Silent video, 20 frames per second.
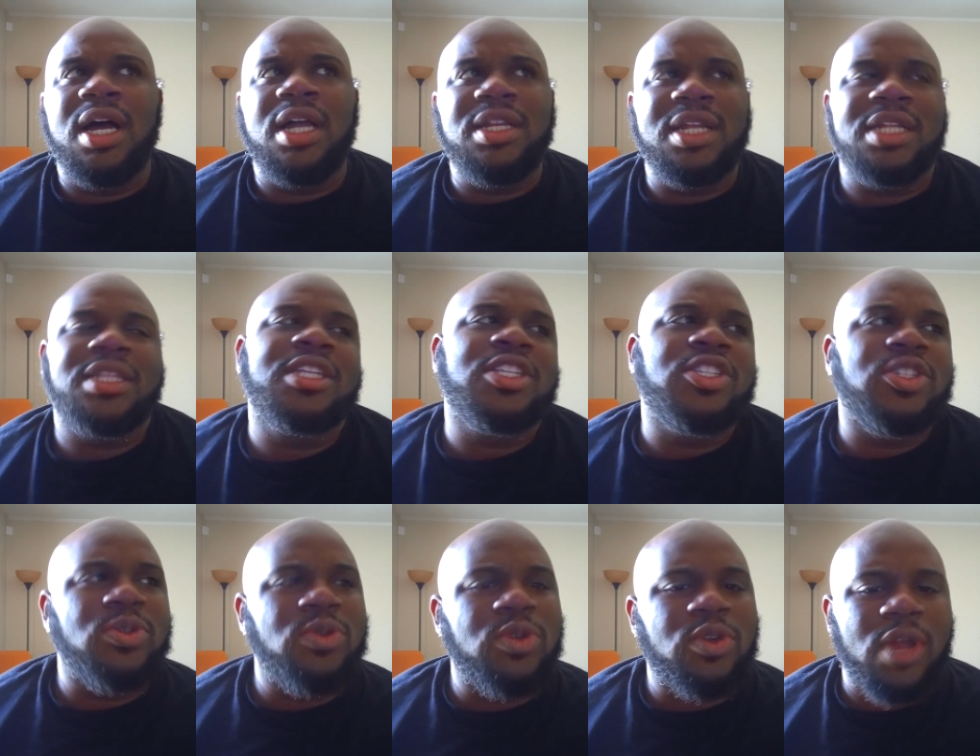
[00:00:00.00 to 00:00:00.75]
nothing
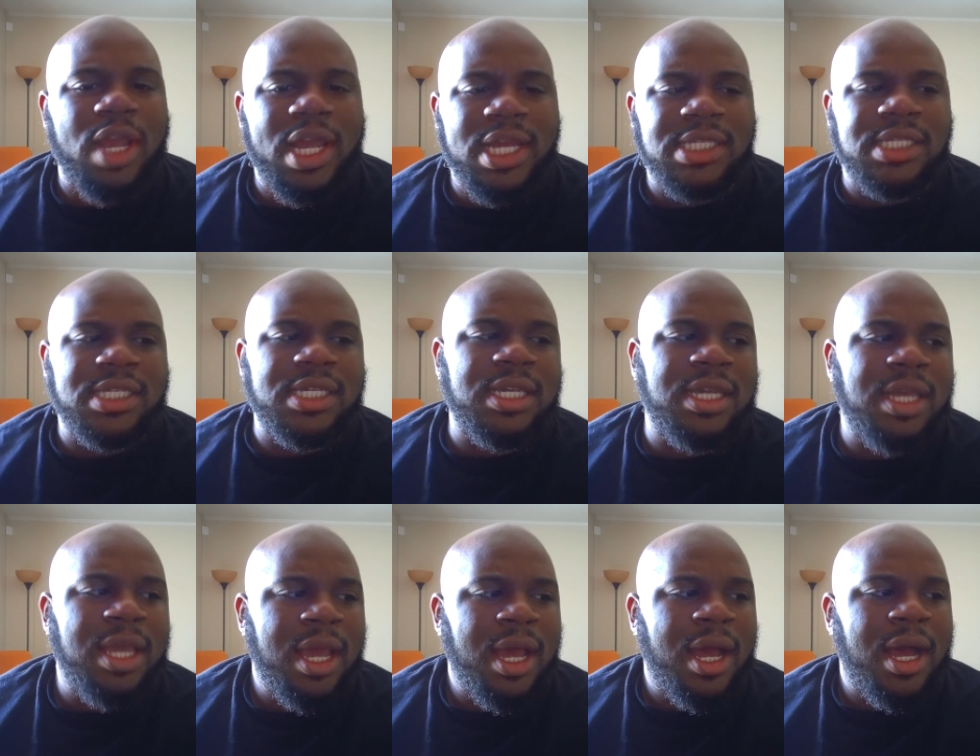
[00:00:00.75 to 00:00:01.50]
too
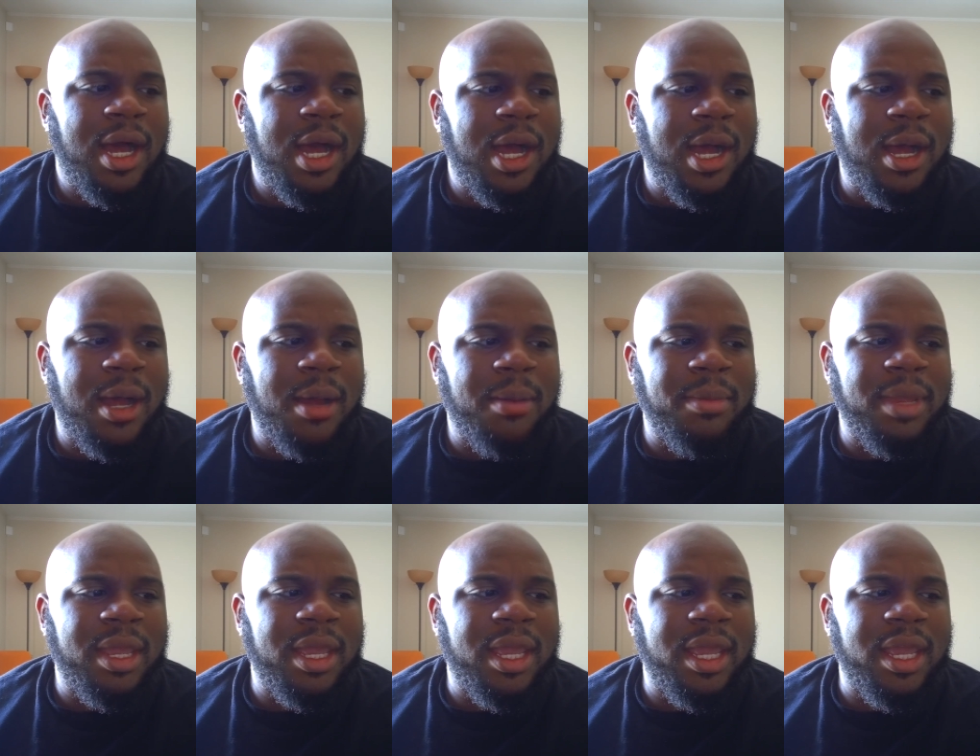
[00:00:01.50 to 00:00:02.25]
crazy.
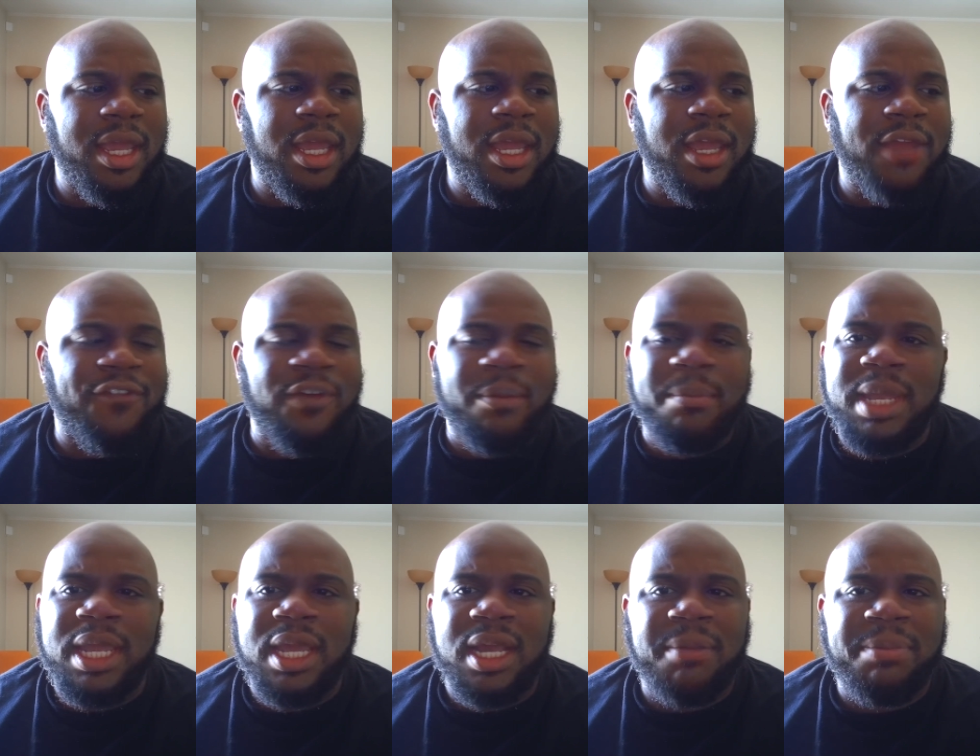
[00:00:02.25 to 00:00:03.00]
If I'm
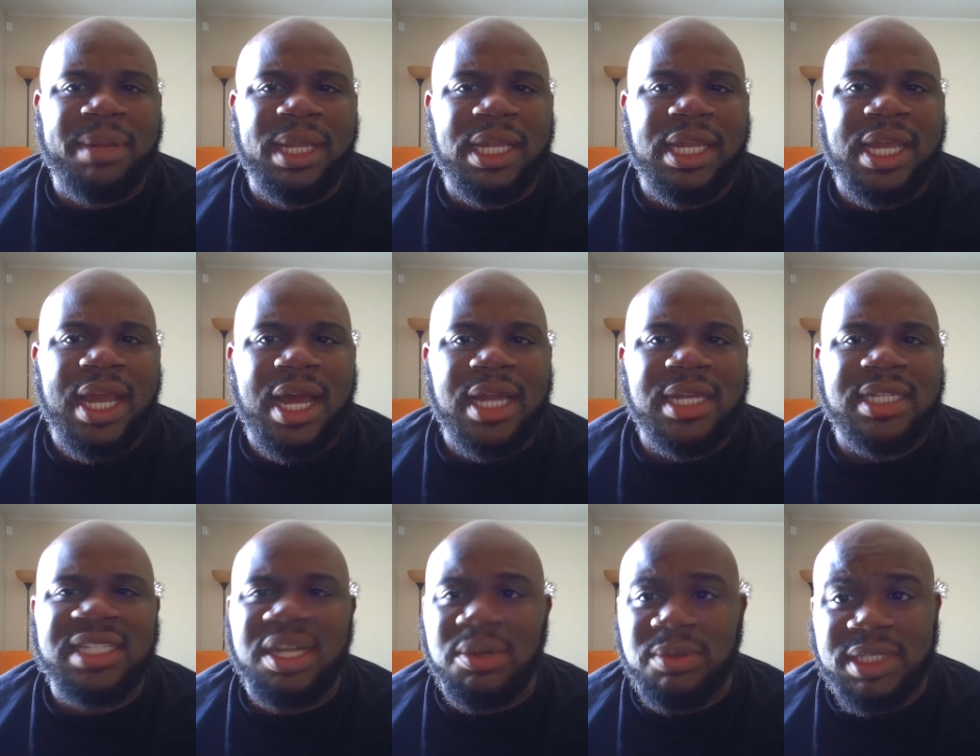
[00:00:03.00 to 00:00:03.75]
being completely
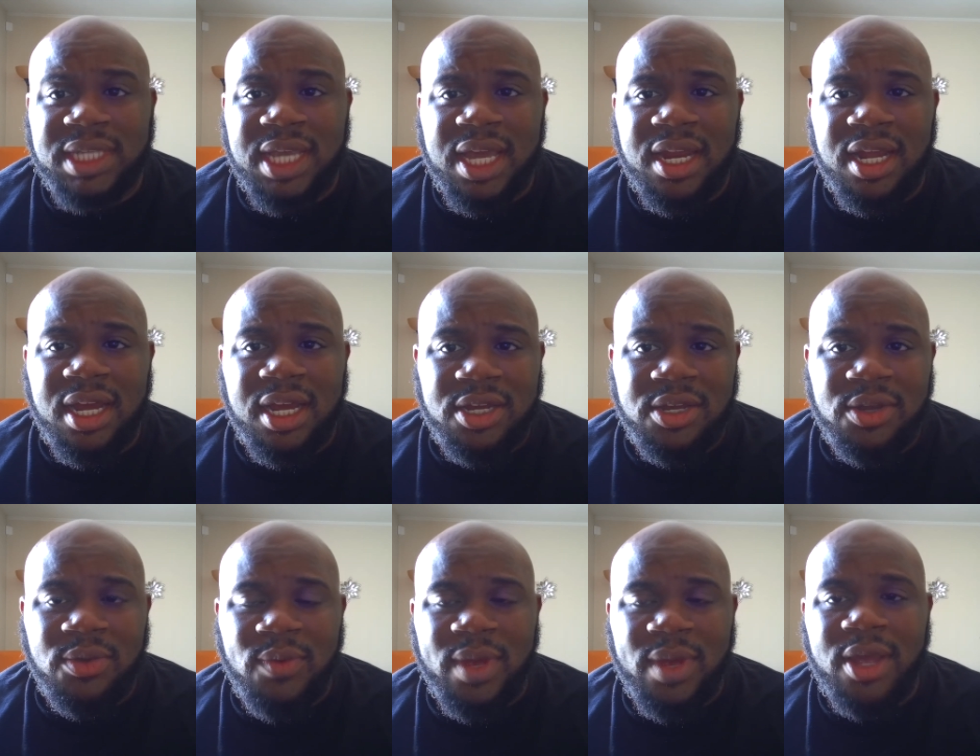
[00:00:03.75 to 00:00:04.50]
honest, I was kind of
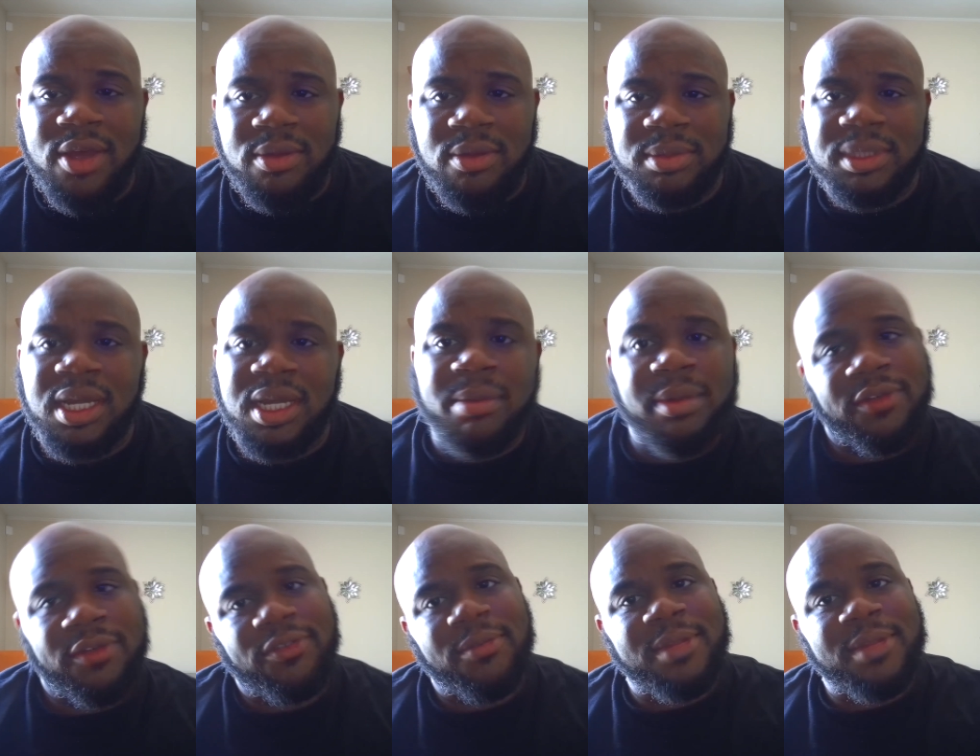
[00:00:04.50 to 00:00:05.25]
underwhelmed
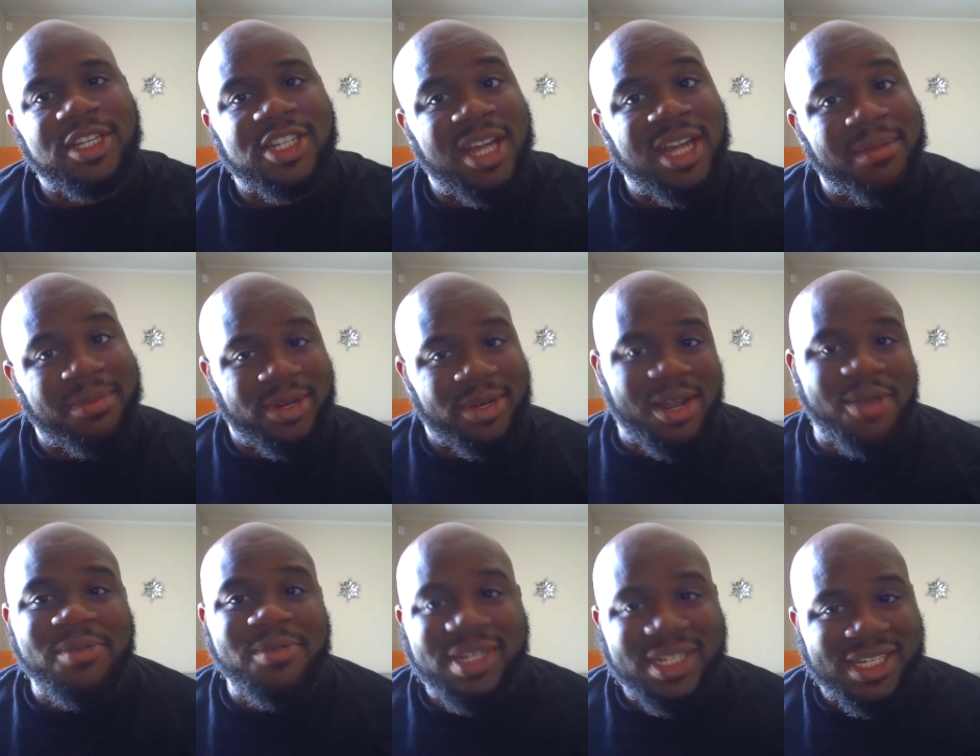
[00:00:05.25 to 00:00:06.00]
coming from the chapter
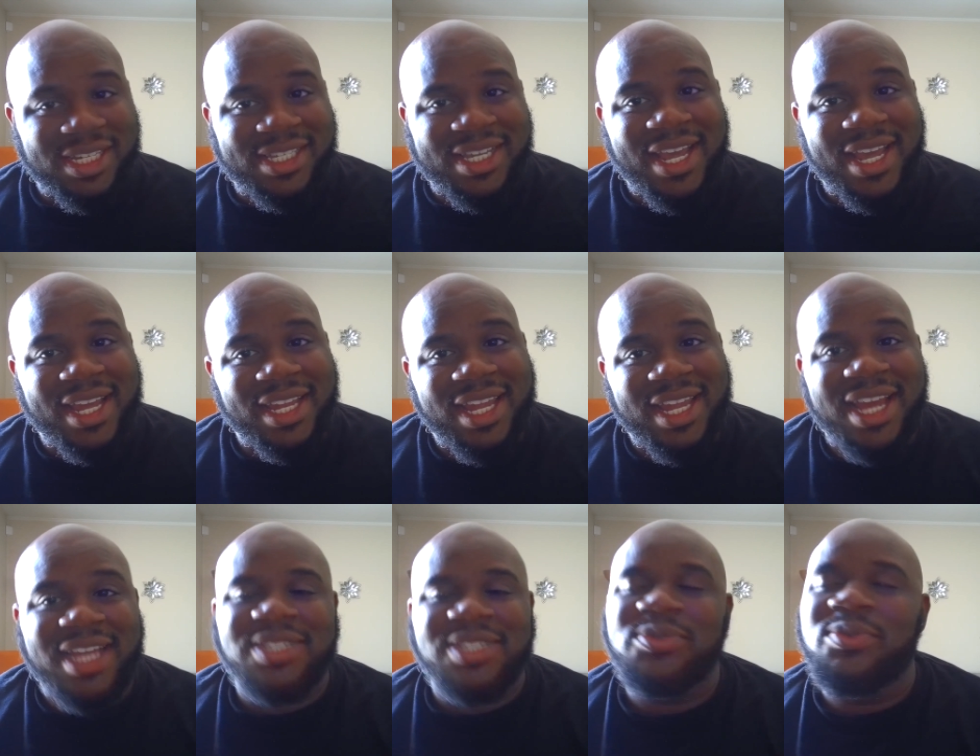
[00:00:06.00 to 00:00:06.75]
that we just had
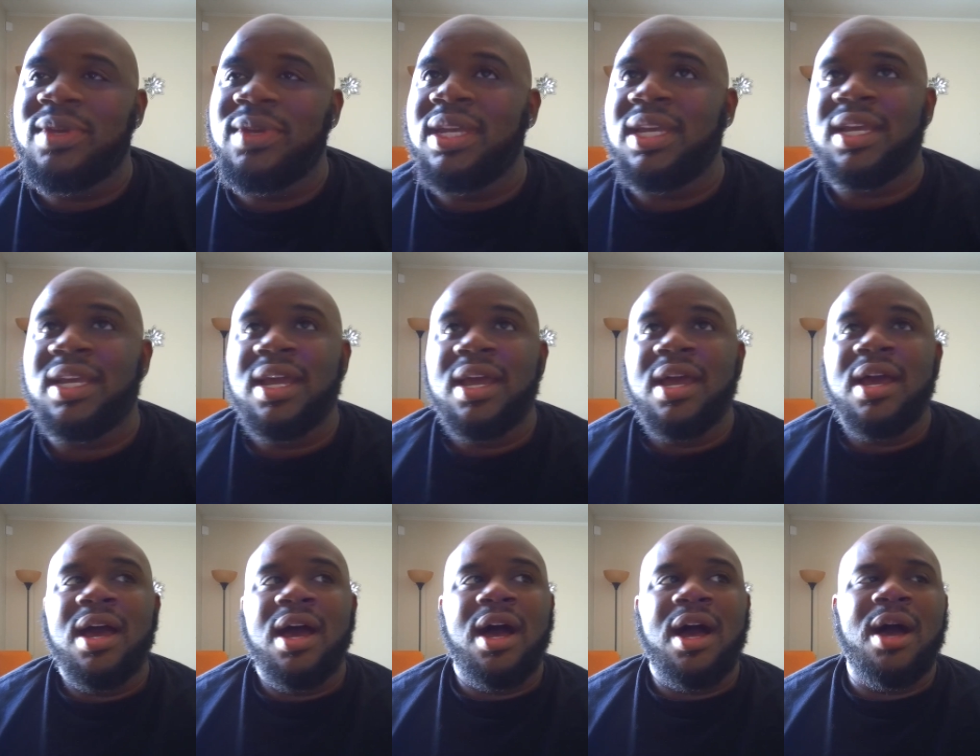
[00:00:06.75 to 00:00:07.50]
last week.
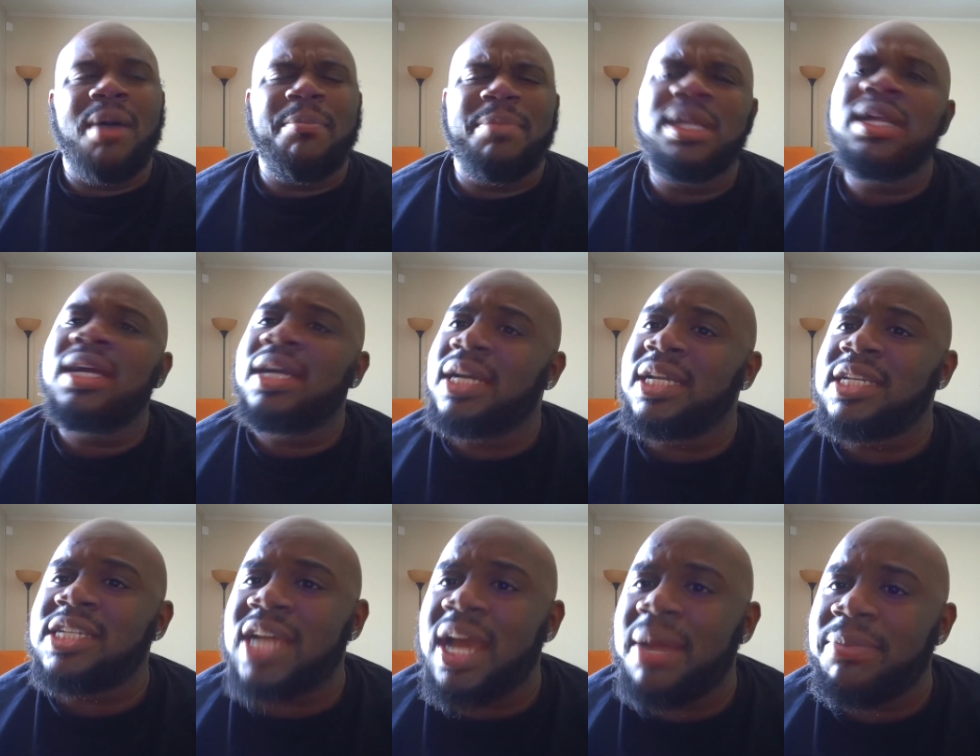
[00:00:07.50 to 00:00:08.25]
But a
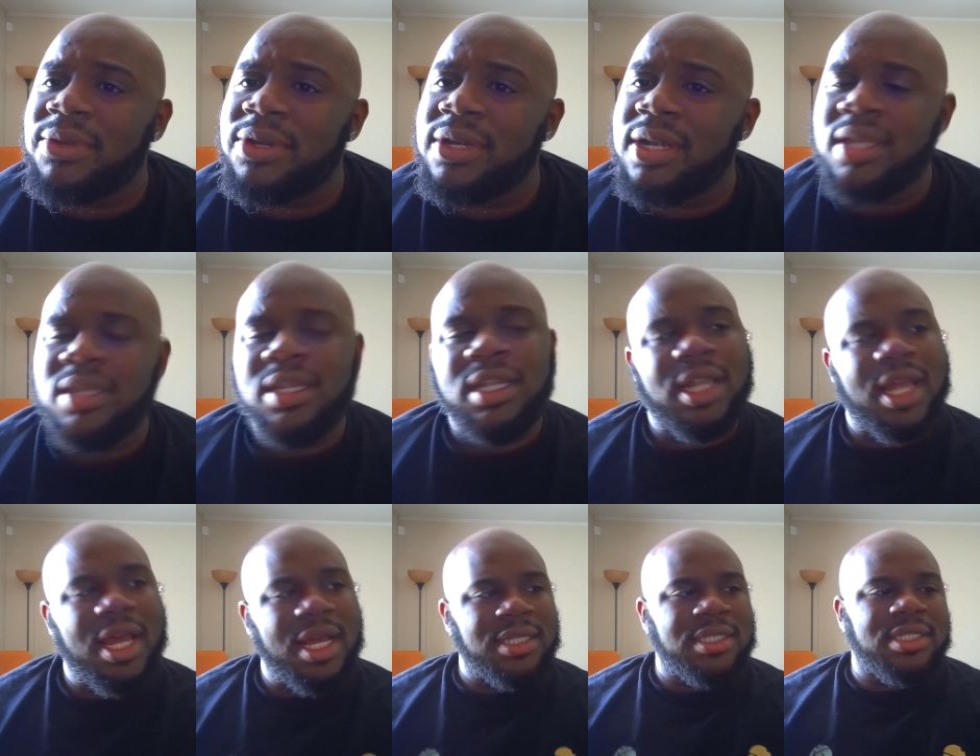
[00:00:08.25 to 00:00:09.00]
good chapter
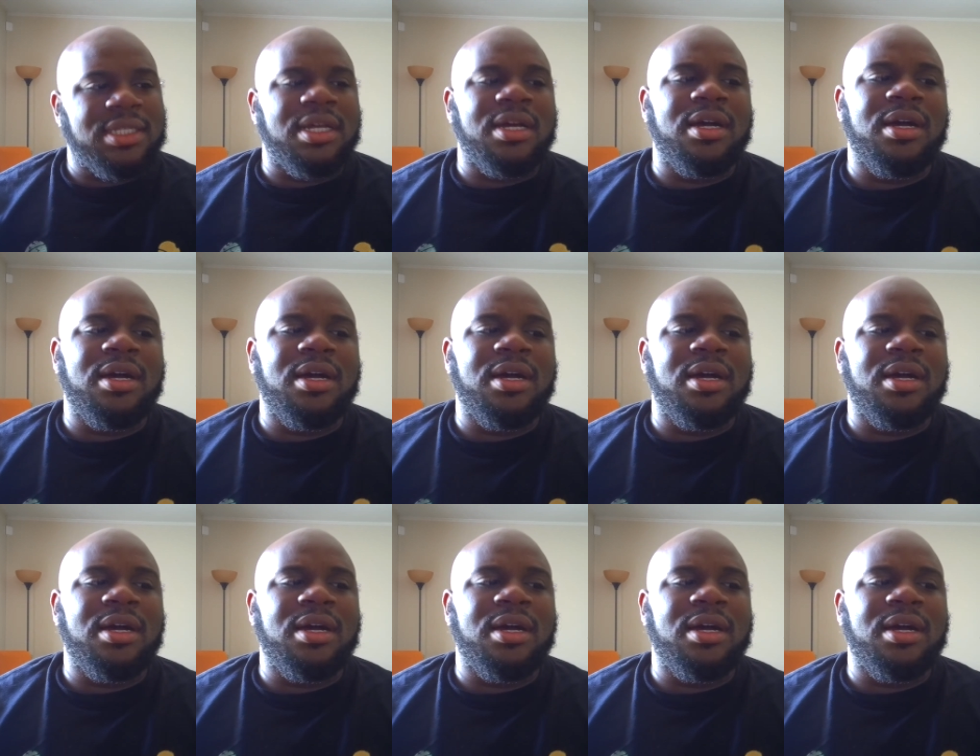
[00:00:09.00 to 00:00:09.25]
nonetheless.